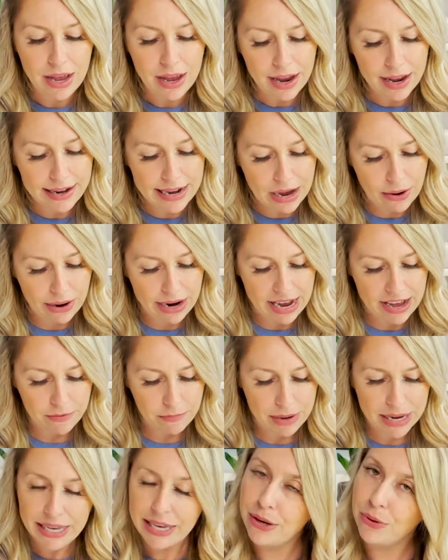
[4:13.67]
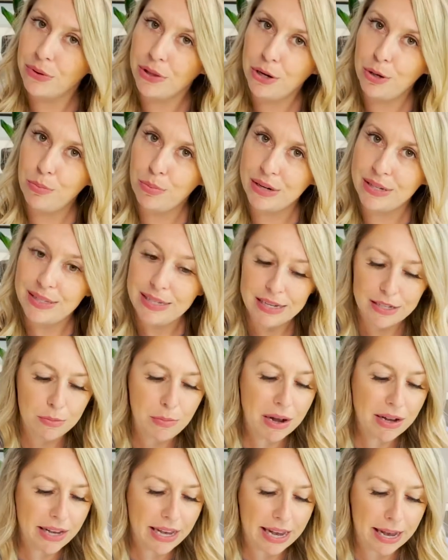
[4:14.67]
And now I have my cute little princess
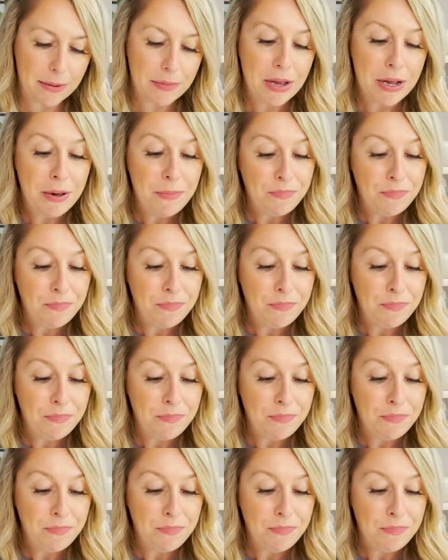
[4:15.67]
monkey.